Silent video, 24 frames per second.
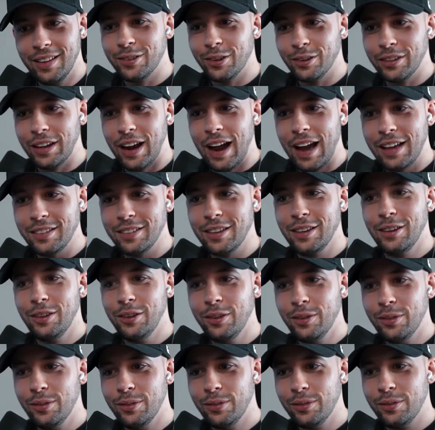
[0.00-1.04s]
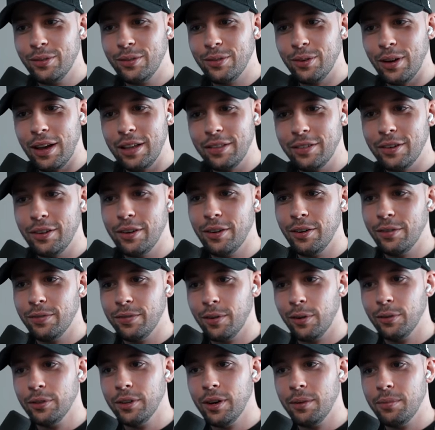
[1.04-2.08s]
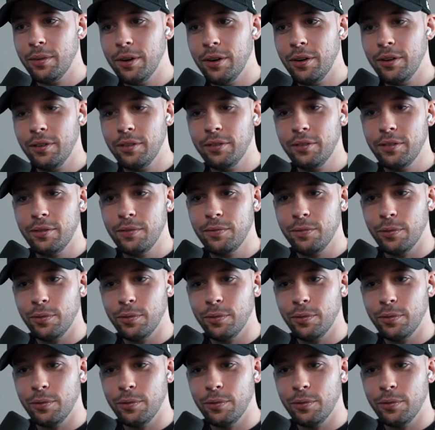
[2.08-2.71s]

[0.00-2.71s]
So they're asking you to enter your phone number